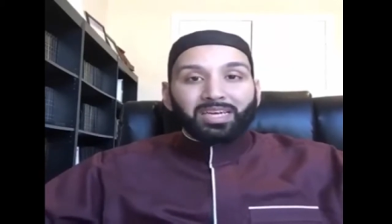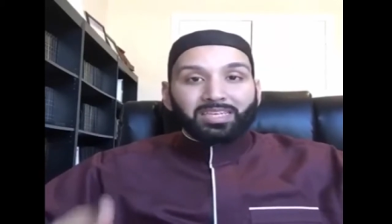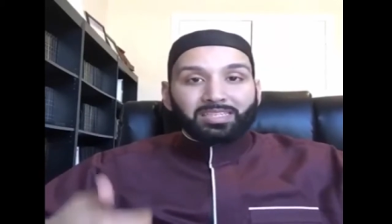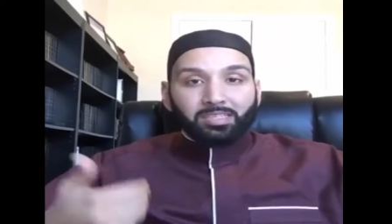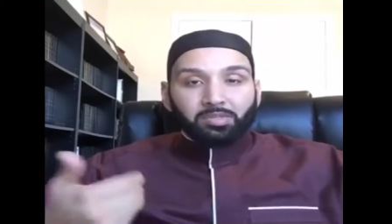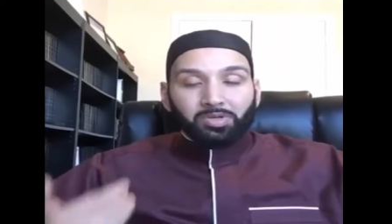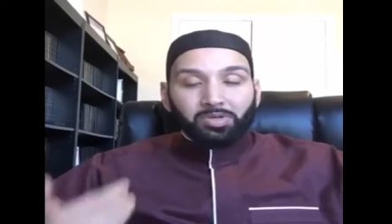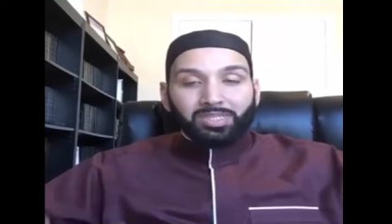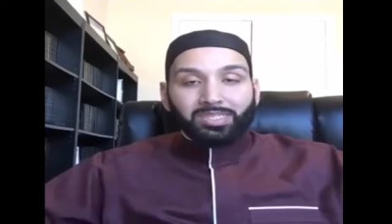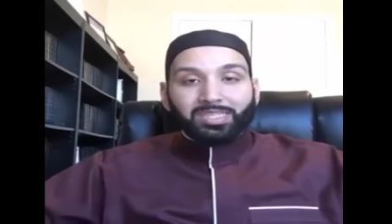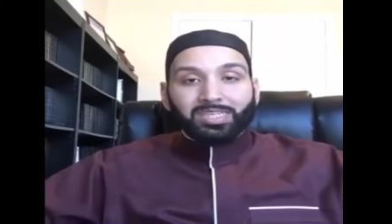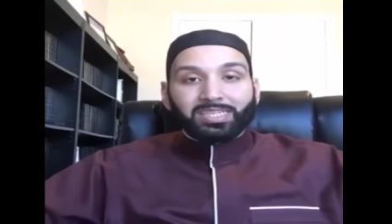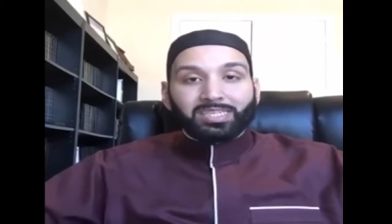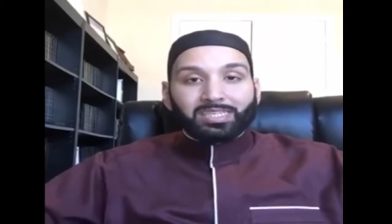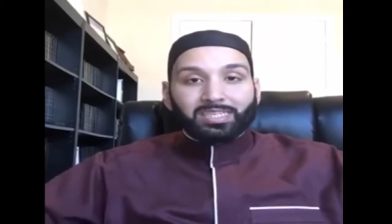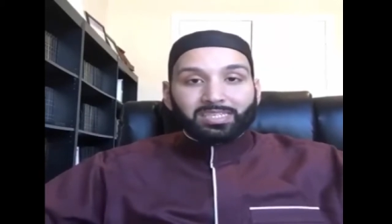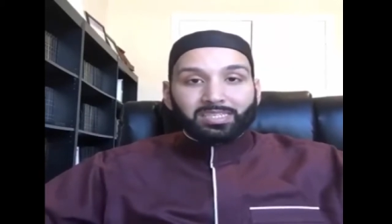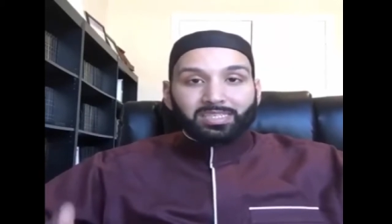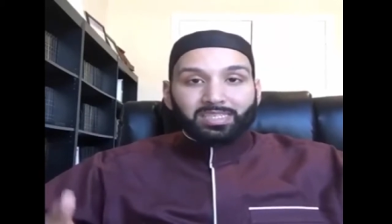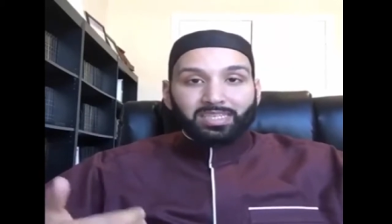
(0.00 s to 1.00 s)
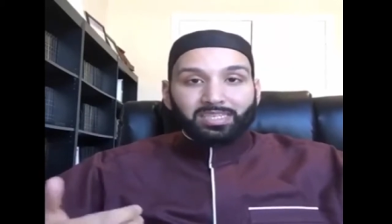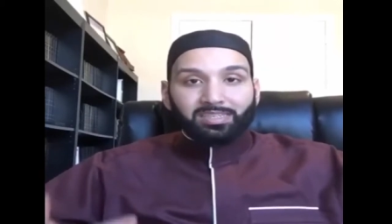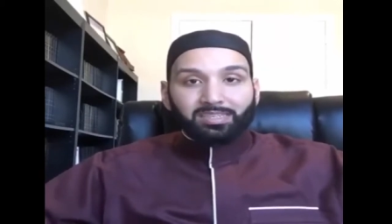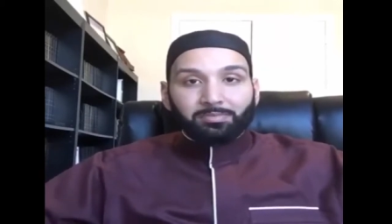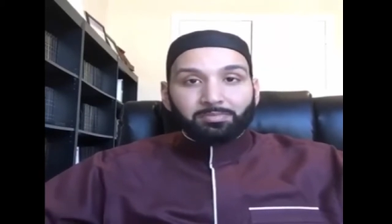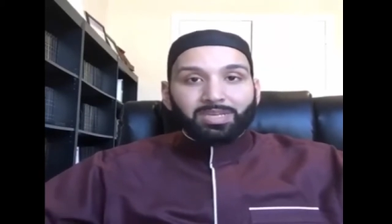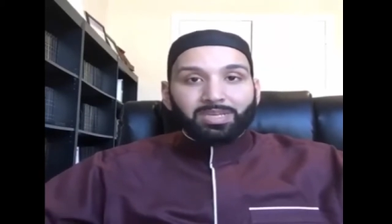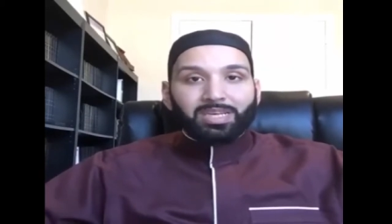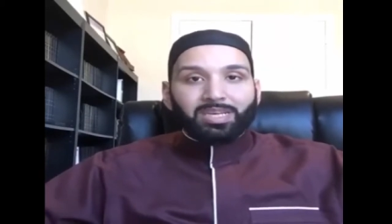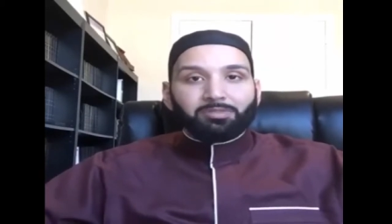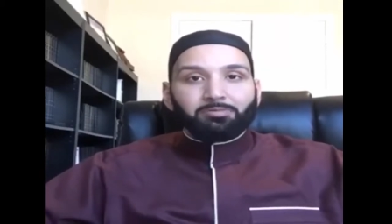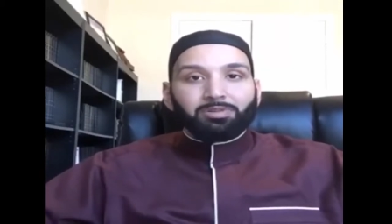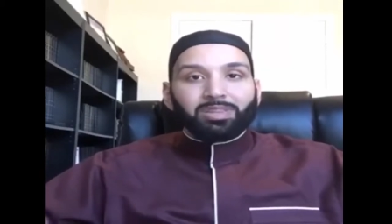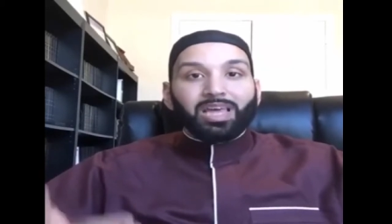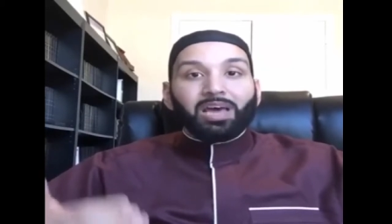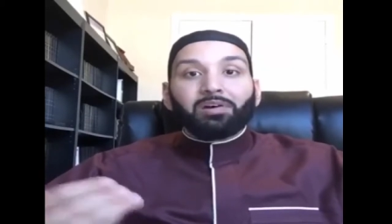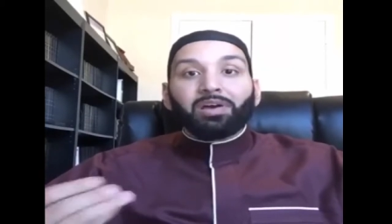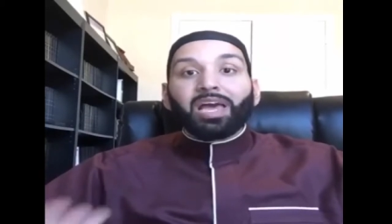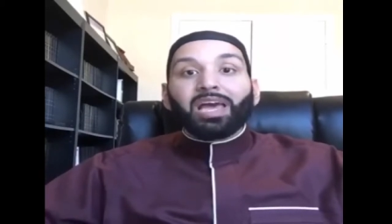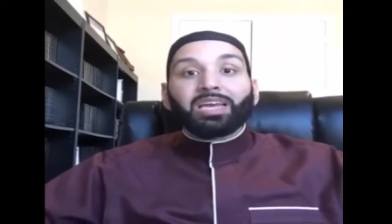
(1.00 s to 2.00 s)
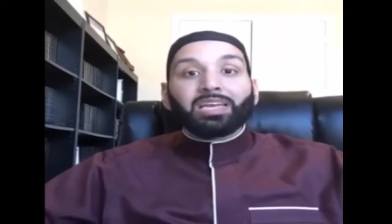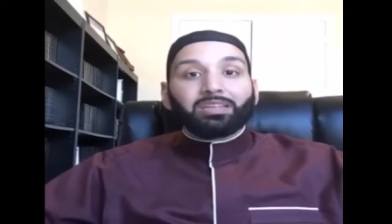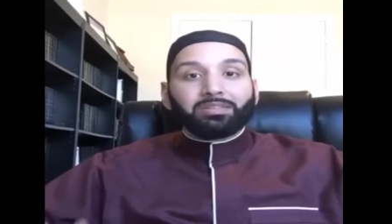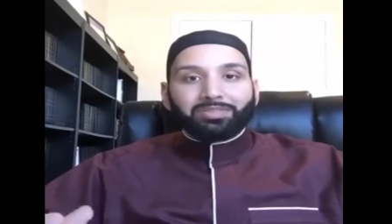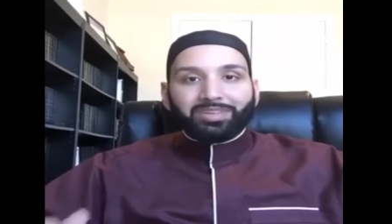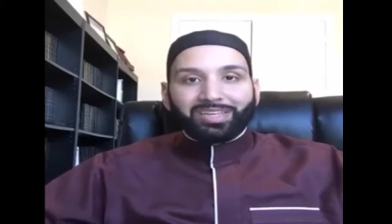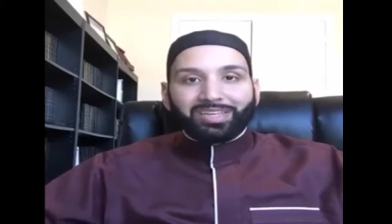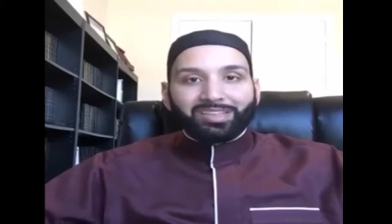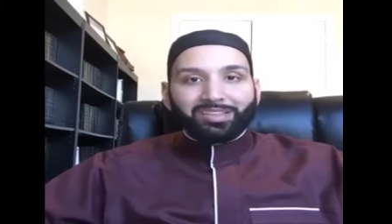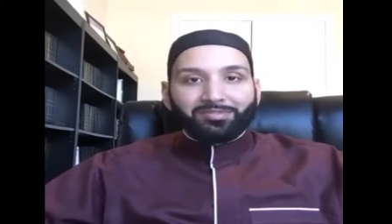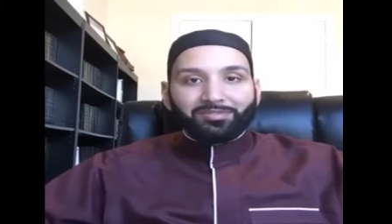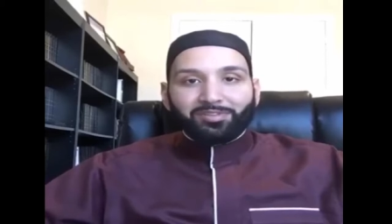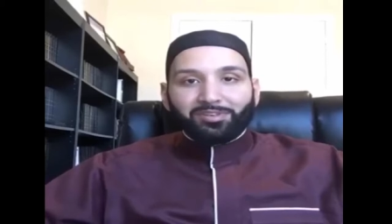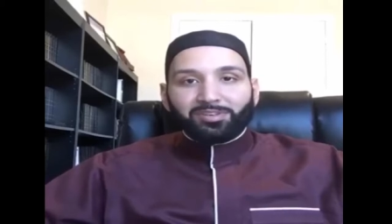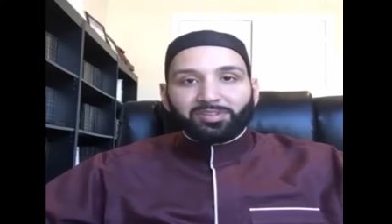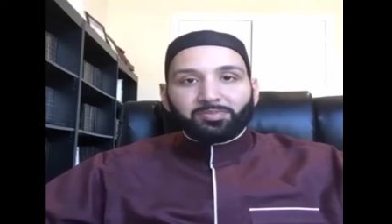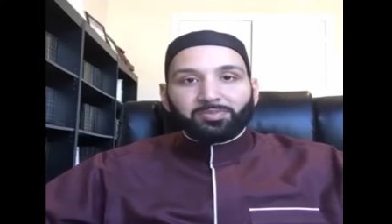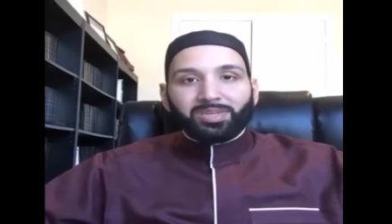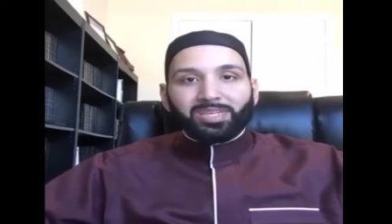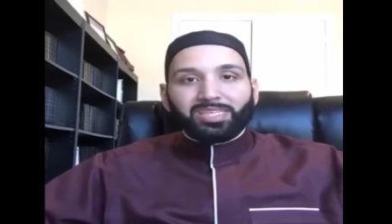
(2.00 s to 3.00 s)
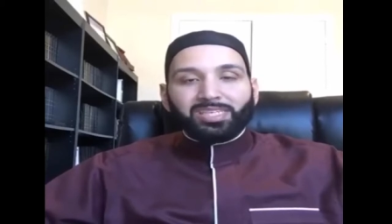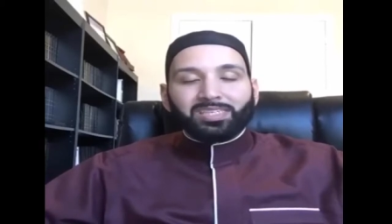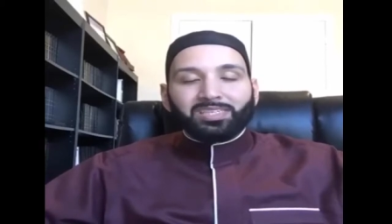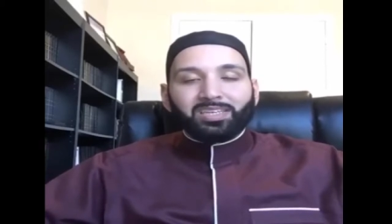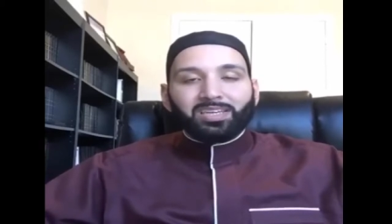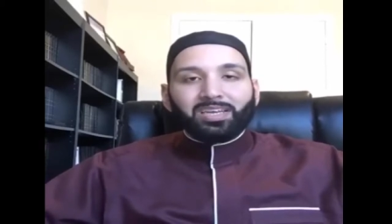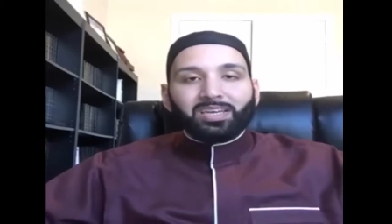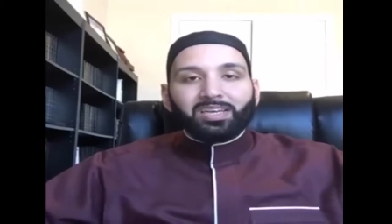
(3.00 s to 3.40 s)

into existence, into being without anything in the first place.